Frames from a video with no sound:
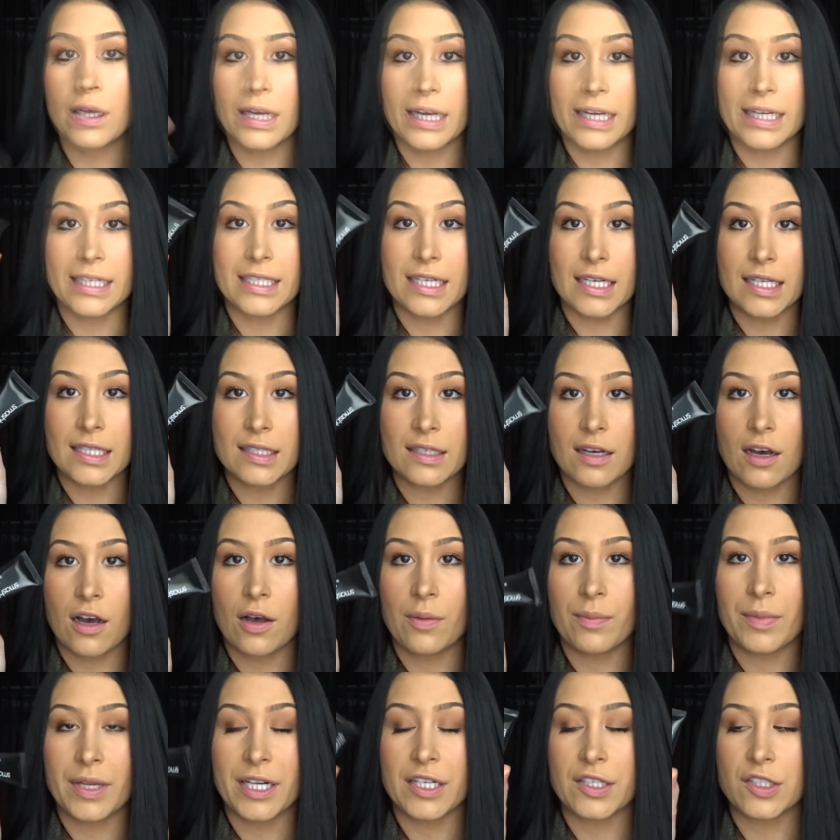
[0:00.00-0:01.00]
It does
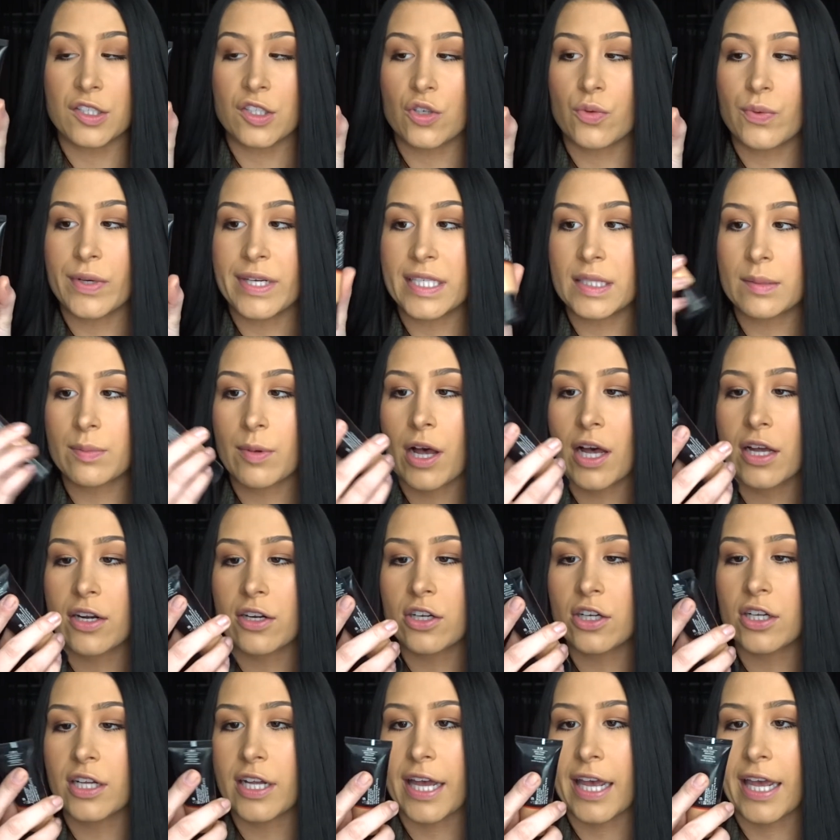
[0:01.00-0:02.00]
come in a squeeze
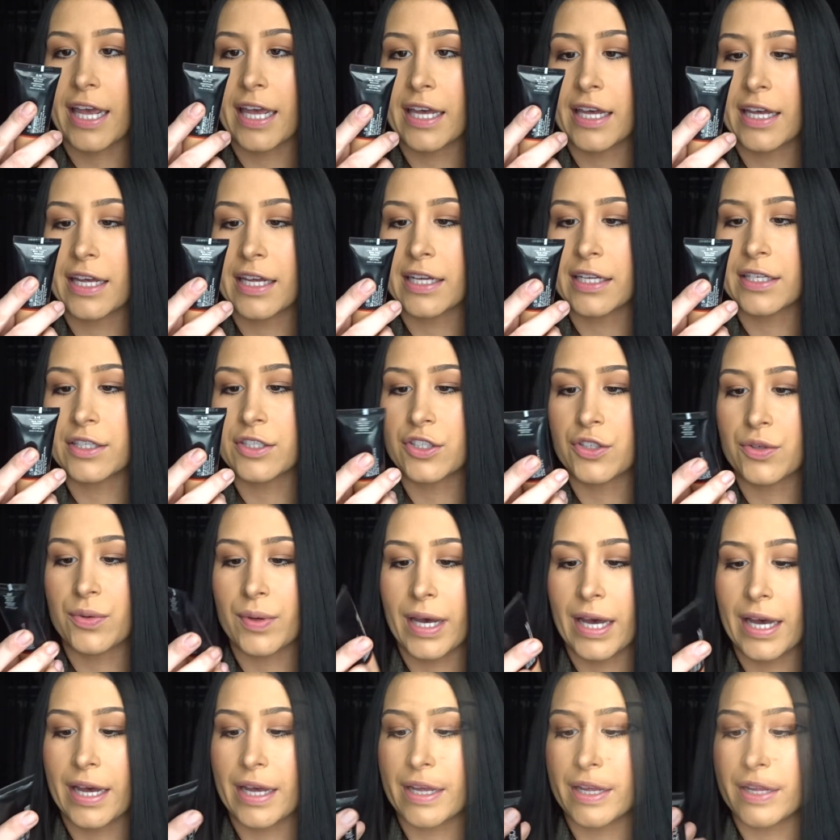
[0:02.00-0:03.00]
bottle, and you
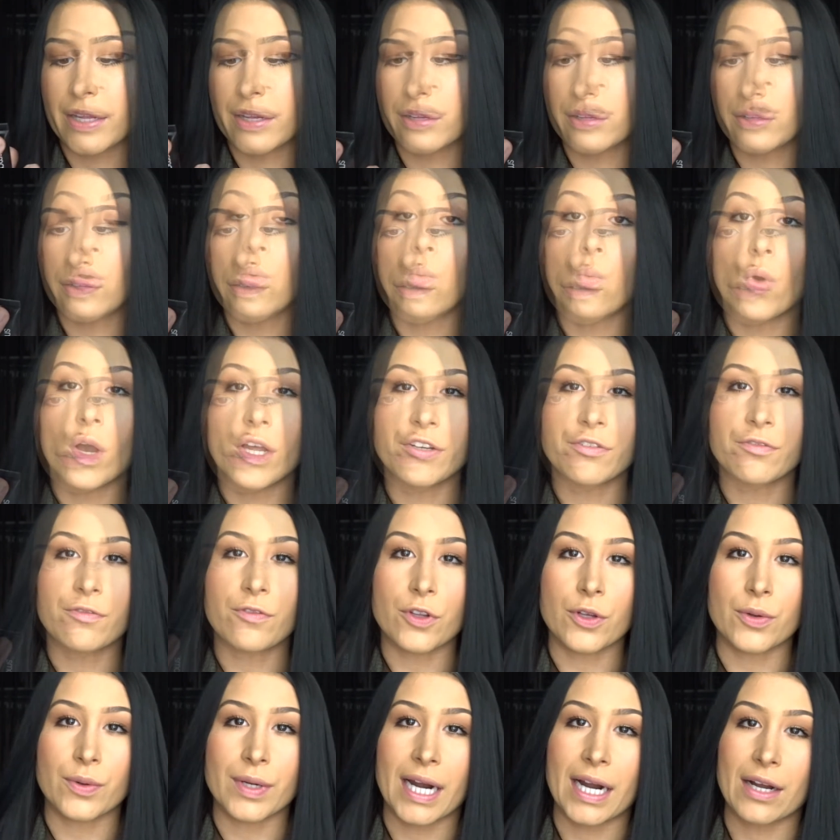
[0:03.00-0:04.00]
get 1
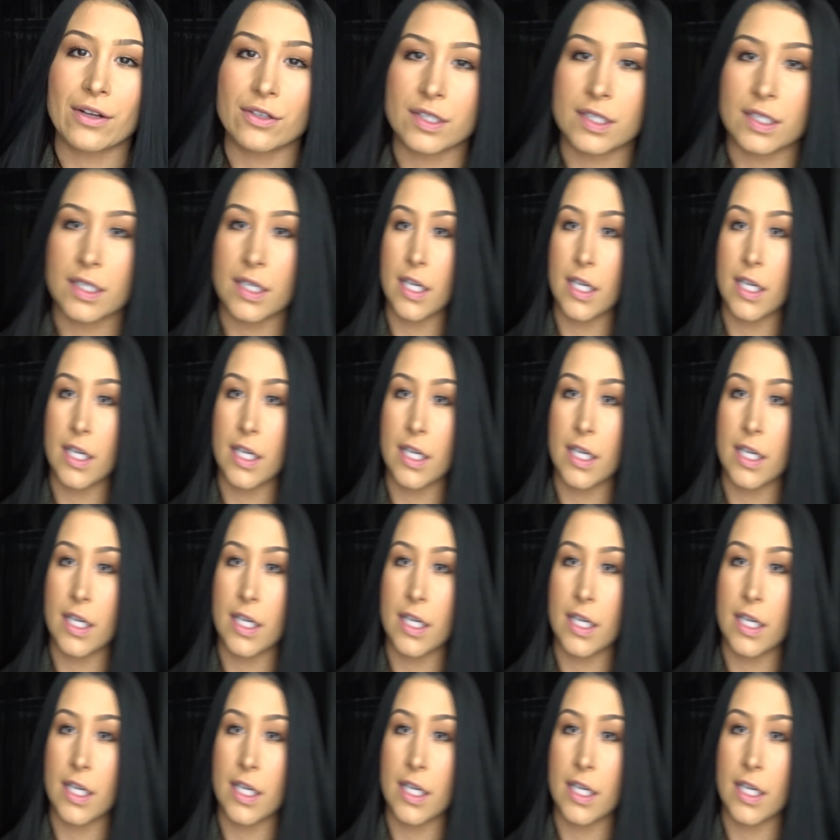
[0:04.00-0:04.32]
fluid ounce in